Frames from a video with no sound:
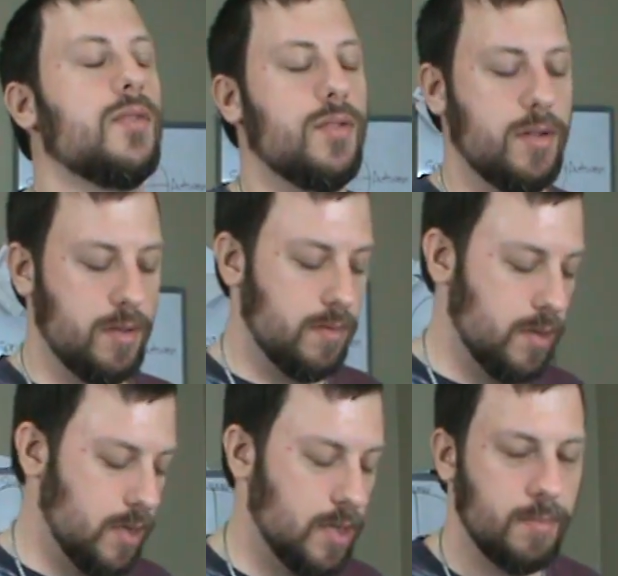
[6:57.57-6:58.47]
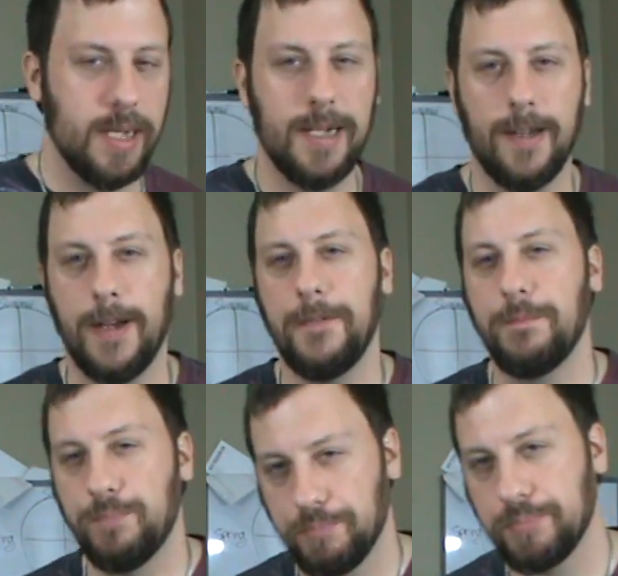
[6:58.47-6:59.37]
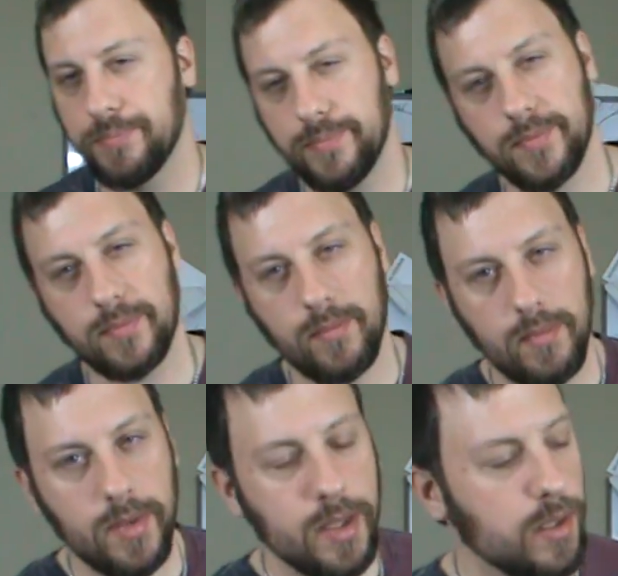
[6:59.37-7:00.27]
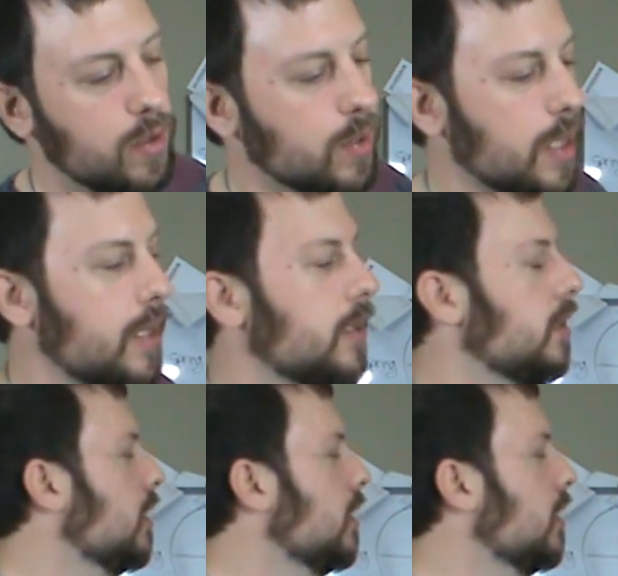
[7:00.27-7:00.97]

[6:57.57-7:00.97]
noon and midnight. Okay,